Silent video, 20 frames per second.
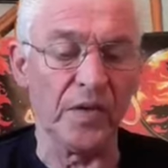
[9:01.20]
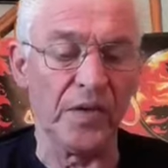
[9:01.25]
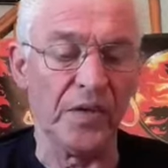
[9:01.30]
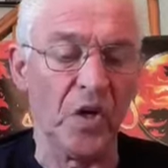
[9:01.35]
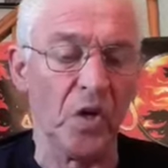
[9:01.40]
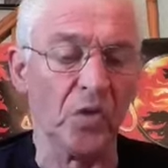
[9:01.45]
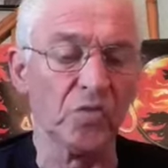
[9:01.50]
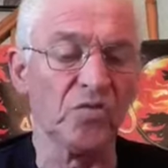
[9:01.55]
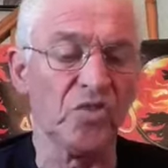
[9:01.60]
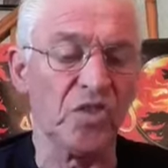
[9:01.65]

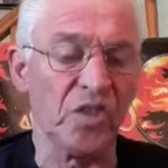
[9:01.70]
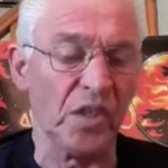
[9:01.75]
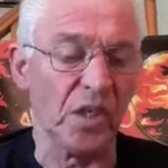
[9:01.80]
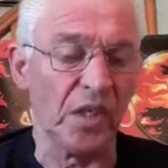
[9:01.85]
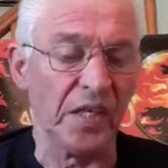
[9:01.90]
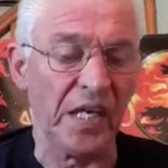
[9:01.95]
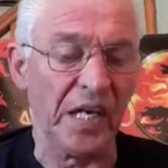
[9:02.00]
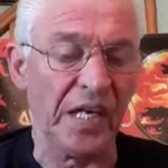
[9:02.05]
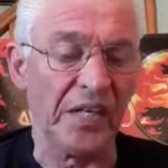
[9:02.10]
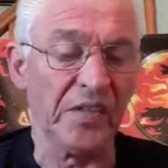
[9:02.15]

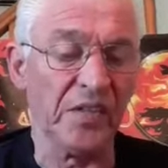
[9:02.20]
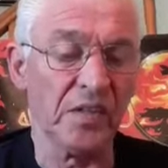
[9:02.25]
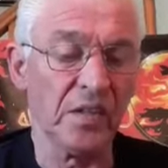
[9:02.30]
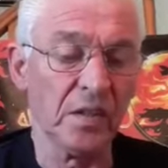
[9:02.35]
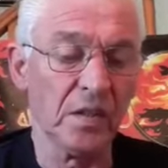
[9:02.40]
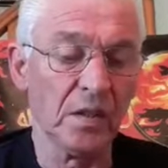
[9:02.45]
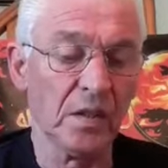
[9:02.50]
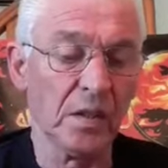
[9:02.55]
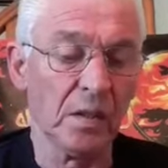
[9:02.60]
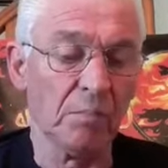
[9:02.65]
non-chilli head,
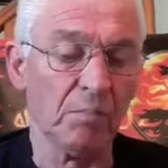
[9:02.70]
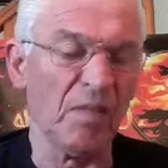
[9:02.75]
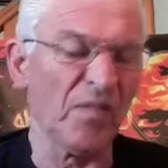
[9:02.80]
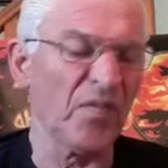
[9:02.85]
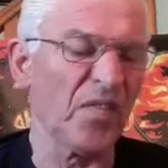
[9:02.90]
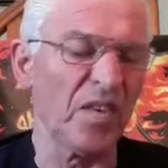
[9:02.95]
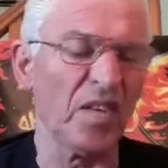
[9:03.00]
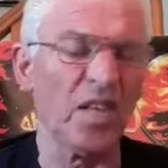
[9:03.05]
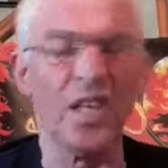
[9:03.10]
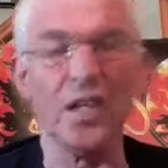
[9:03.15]
but for
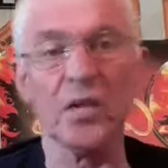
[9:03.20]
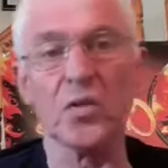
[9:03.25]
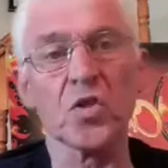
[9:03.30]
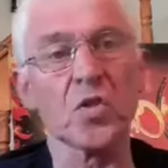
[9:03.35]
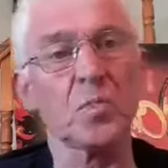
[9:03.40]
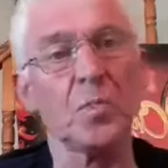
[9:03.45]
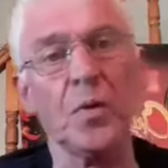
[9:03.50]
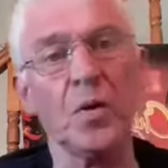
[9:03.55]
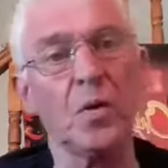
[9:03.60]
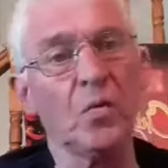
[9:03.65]
a little
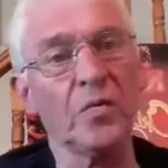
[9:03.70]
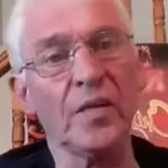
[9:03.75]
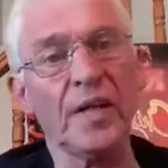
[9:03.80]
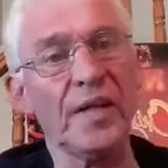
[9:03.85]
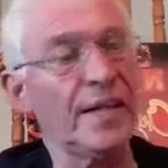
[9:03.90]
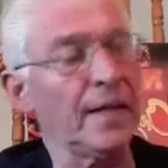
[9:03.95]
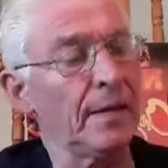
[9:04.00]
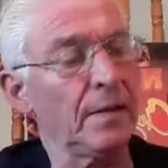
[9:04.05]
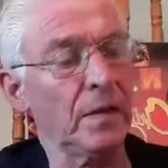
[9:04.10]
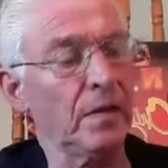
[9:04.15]
spoon, they'd
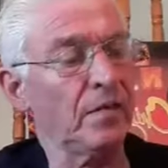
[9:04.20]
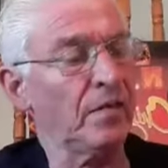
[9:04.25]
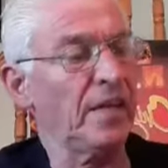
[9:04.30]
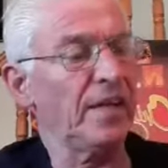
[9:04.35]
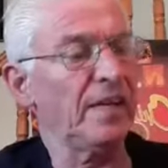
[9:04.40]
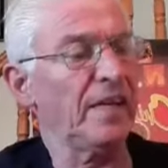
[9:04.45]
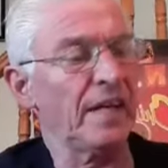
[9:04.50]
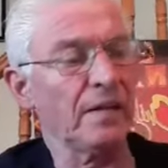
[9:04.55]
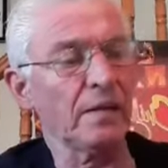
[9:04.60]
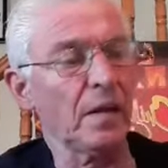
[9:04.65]

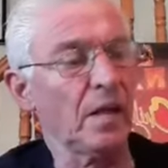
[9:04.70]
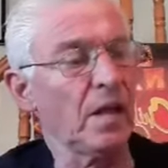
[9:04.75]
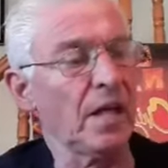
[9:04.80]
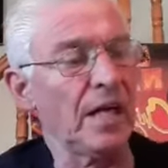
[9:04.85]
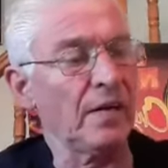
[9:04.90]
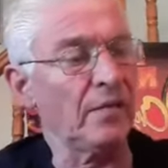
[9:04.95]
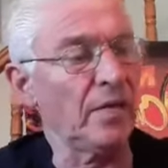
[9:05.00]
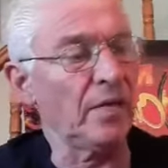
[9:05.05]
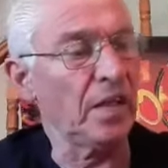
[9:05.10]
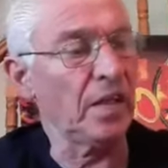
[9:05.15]
handle that
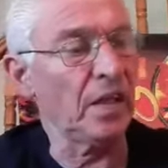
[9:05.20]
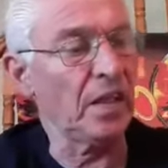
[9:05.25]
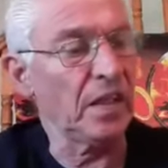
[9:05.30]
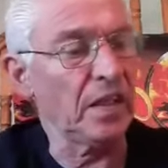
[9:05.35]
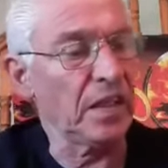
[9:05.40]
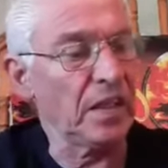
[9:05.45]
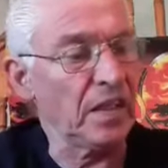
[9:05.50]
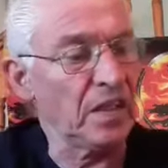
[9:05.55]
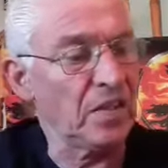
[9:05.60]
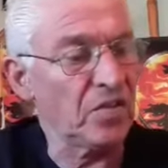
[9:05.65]
really
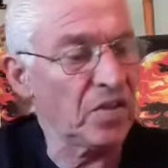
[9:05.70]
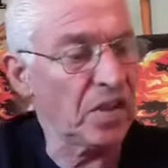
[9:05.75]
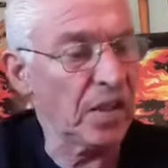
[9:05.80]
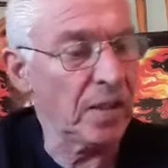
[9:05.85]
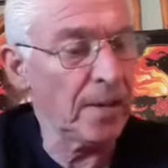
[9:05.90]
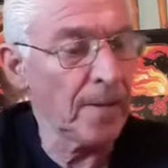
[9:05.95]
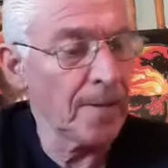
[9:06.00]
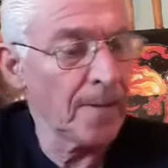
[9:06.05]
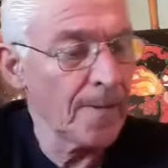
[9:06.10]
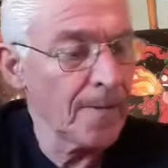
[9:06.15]
easy.
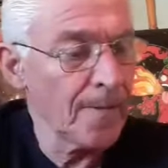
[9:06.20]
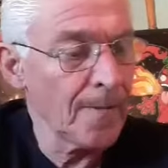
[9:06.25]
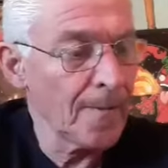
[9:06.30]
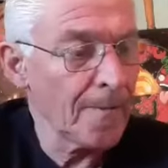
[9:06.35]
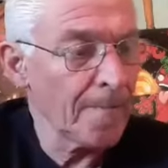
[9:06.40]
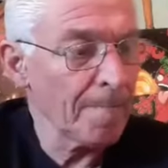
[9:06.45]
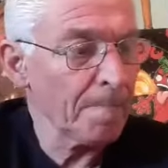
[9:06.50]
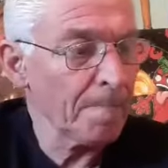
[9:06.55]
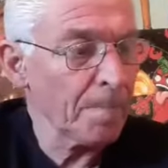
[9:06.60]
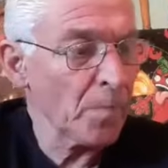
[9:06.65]

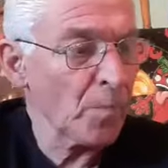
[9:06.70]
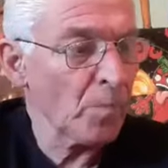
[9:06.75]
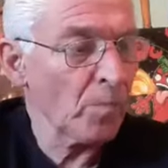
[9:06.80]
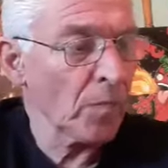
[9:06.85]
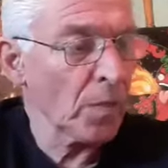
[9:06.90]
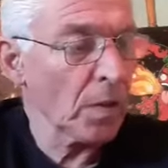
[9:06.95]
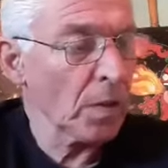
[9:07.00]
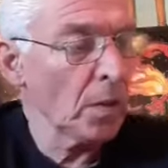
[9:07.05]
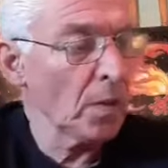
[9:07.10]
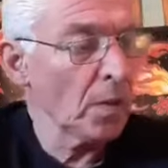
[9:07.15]

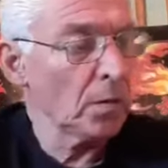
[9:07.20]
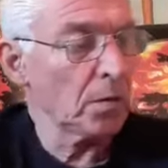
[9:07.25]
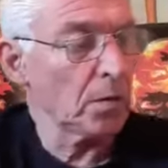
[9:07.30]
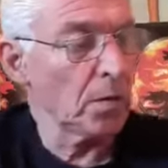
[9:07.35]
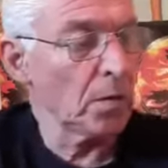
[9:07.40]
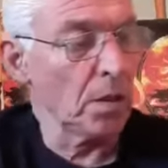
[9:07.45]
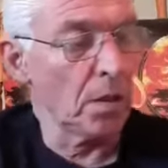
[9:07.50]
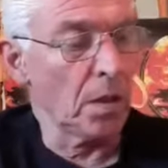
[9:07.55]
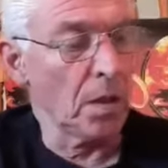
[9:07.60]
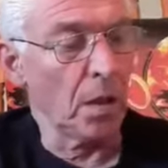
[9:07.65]

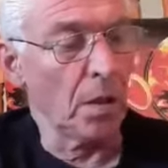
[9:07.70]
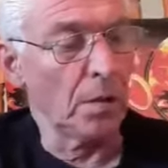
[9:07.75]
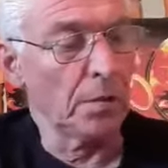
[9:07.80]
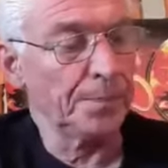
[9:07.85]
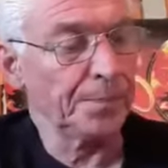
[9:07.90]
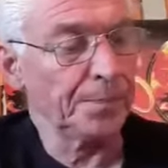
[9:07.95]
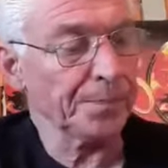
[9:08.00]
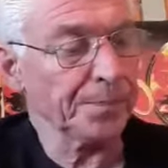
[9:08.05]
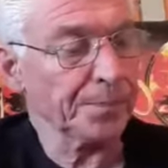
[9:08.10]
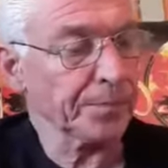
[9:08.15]

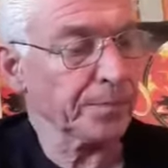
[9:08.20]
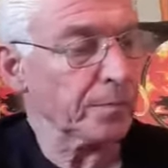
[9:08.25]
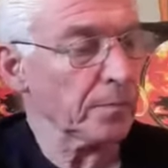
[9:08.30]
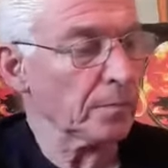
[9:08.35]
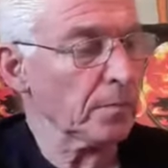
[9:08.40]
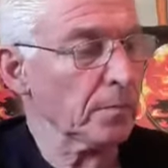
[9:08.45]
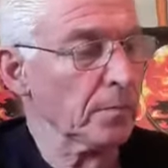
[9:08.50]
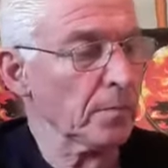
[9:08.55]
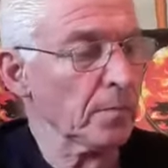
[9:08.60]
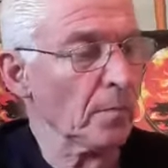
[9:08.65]
So
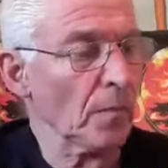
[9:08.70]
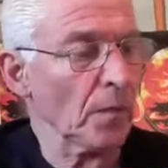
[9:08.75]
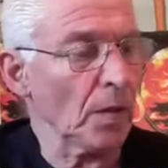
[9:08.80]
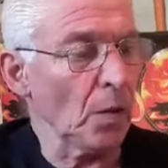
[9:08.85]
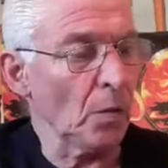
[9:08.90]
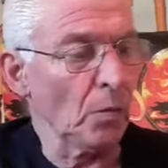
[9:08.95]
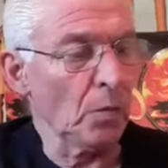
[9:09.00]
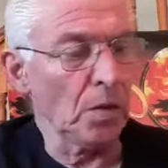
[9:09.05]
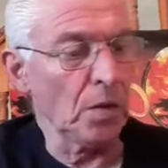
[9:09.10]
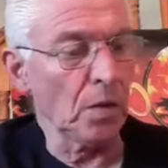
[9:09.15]

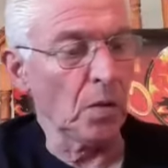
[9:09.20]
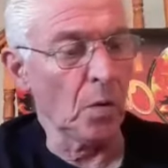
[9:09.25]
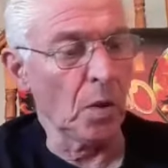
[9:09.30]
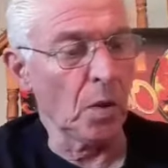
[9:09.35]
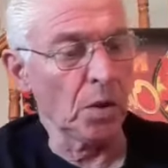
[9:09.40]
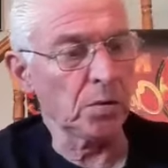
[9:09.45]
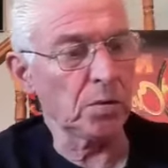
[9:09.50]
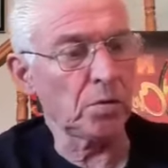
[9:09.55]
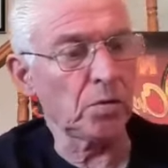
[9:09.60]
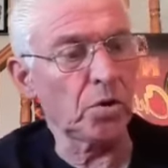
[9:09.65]
we'll go
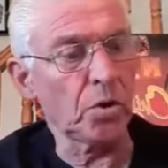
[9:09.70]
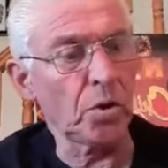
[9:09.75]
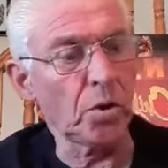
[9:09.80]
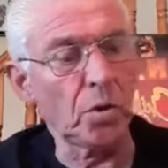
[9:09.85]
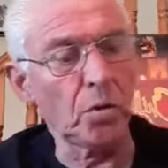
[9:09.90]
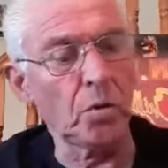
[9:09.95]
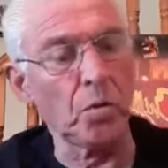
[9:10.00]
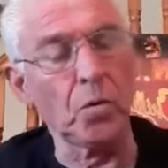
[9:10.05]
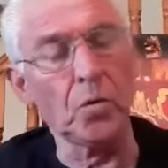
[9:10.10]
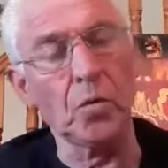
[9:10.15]
on
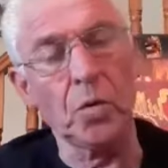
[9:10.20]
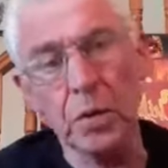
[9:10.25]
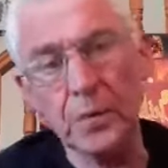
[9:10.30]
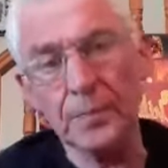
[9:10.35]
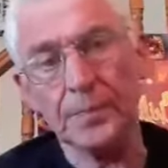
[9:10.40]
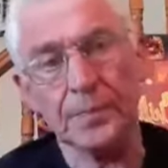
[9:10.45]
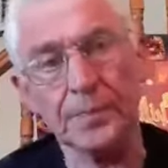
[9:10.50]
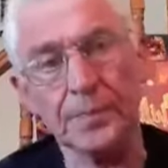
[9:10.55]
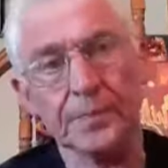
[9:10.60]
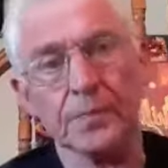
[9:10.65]
to
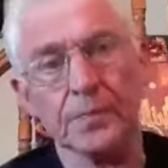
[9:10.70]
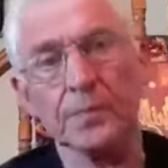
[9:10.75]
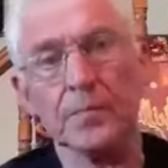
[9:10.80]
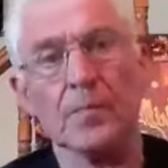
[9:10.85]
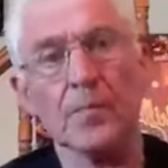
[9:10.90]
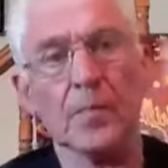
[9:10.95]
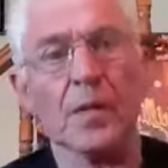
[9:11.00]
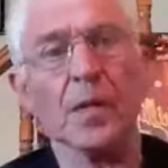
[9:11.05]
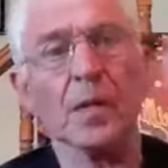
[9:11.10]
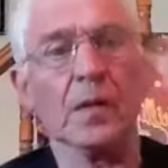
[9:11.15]

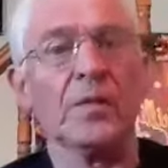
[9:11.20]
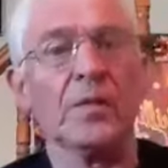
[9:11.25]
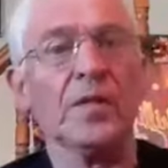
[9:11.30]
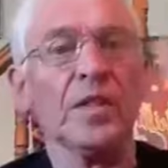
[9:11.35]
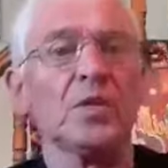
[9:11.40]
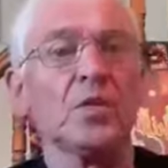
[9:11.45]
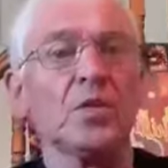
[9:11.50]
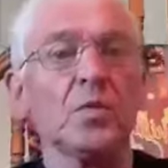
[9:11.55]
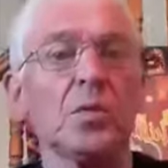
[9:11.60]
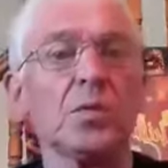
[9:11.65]

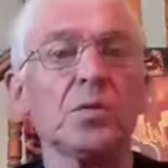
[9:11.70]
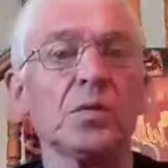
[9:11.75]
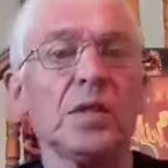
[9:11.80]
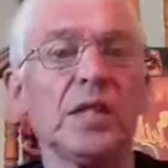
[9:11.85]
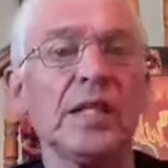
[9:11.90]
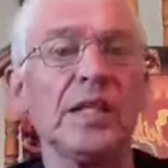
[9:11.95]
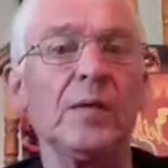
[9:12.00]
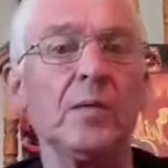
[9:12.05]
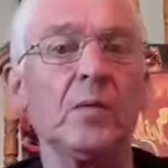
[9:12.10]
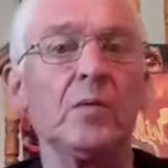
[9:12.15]
this one
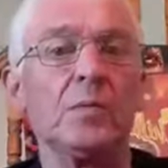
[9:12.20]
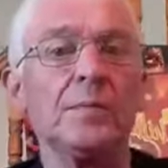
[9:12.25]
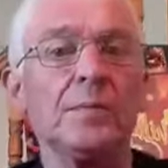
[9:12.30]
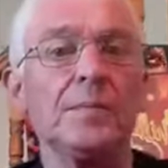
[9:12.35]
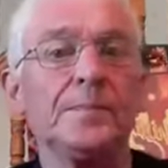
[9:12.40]
now,